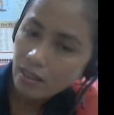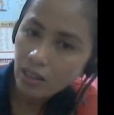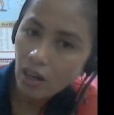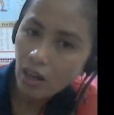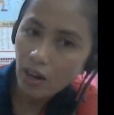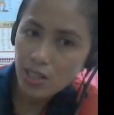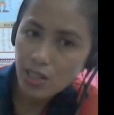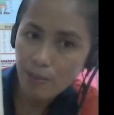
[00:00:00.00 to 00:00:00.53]

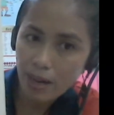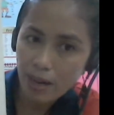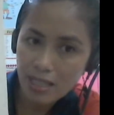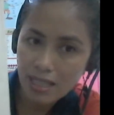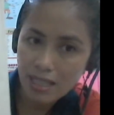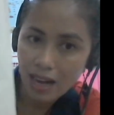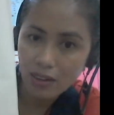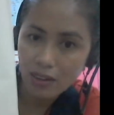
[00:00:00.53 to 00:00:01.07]
Cars make
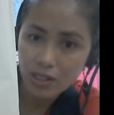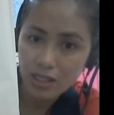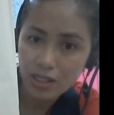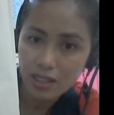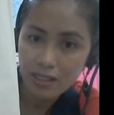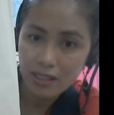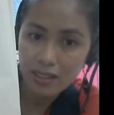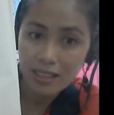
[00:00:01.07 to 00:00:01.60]
sound?
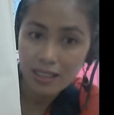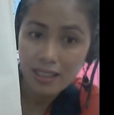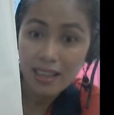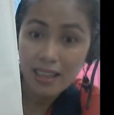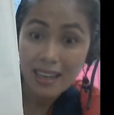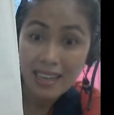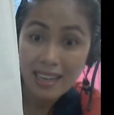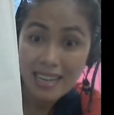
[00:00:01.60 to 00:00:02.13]

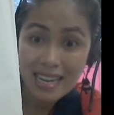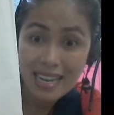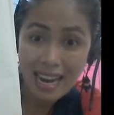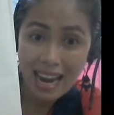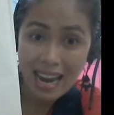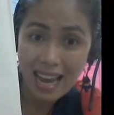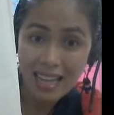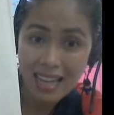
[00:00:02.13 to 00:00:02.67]

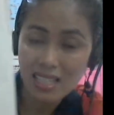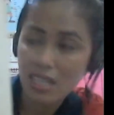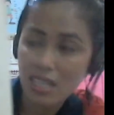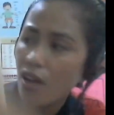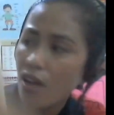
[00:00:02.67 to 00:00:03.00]
Yes.